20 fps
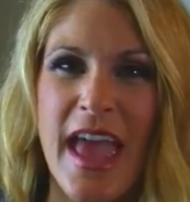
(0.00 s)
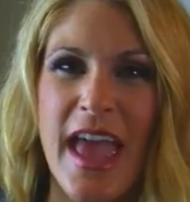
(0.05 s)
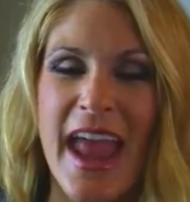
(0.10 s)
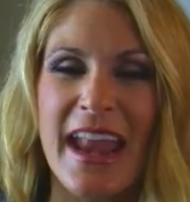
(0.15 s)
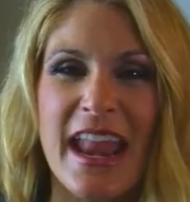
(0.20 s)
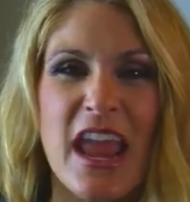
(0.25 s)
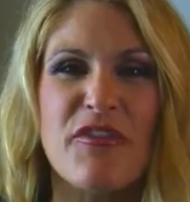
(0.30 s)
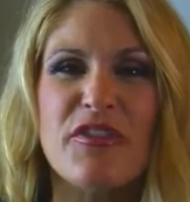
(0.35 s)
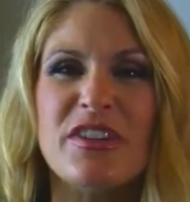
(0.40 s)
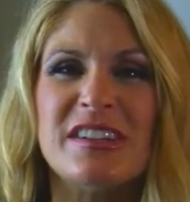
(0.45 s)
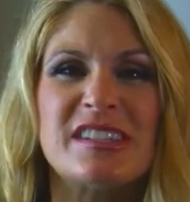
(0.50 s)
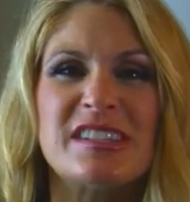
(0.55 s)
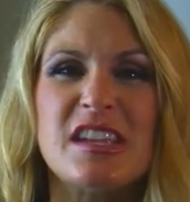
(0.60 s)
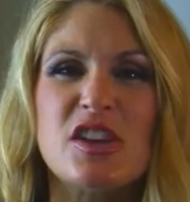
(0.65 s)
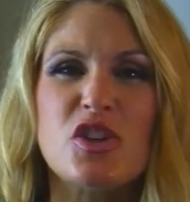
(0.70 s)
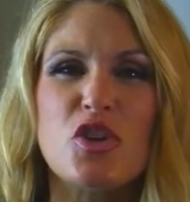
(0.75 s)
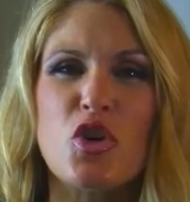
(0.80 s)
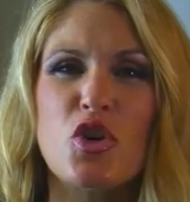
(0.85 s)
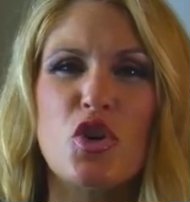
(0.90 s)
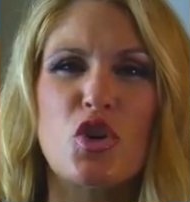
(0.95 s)
and every
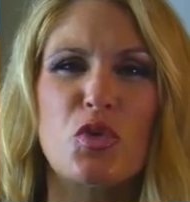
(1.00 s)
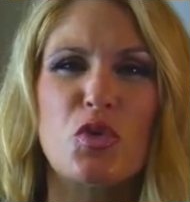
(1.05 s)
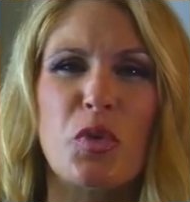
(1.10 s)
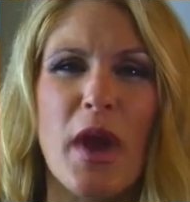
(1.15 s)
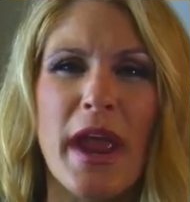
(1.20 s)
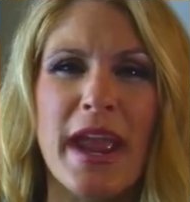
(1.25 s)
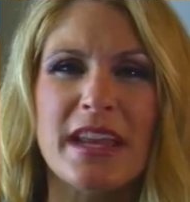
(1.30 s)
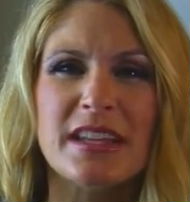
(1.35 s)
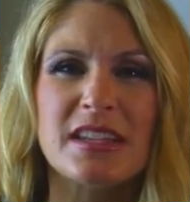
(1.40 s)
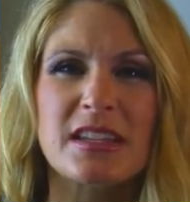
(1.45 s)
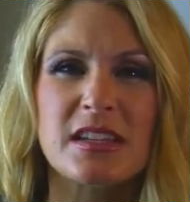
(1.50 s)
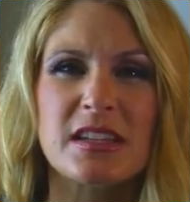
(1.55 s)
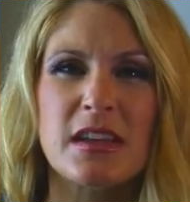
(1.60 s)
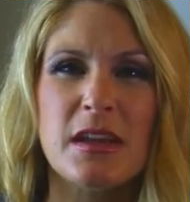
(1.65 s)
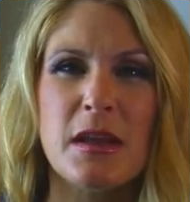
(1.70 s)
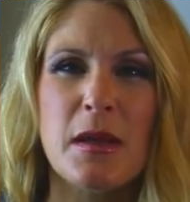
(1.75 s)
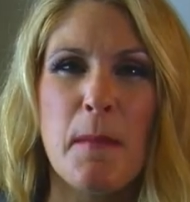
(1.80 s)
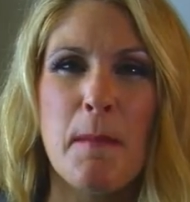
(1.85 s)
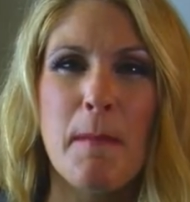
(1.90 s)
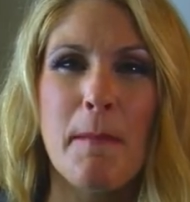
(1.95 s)
single great
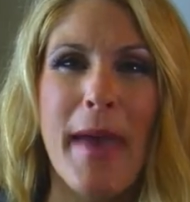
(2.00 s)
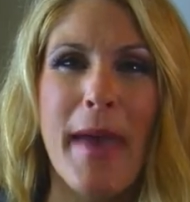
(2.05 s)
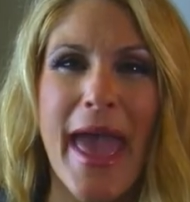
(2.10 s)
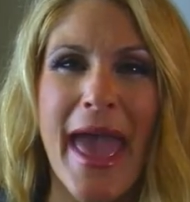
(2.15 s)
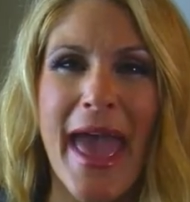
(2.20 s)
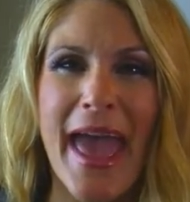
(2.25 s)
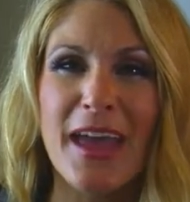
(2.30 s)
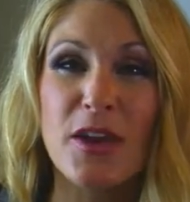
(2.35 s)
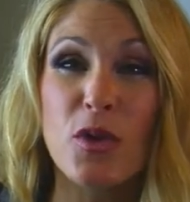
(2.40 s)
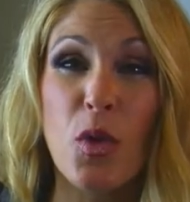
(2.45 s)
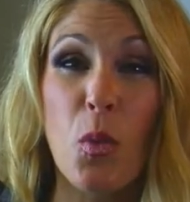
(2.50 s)
man